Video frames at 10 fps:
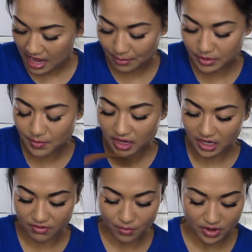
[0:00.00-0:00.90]
I'm debating
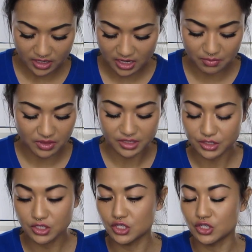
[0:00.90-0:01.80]
if I want to keep this
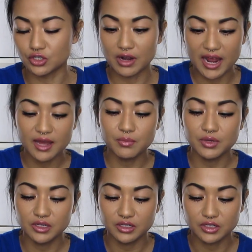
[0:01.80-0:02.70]
strap,
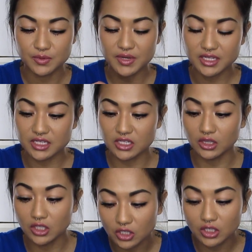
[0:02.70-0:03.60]
just because it's
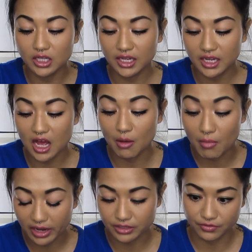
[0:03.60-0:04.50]
literally
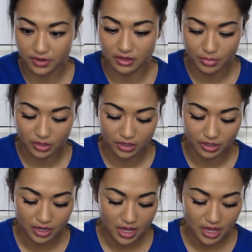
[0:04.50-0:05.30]
about to fall apart.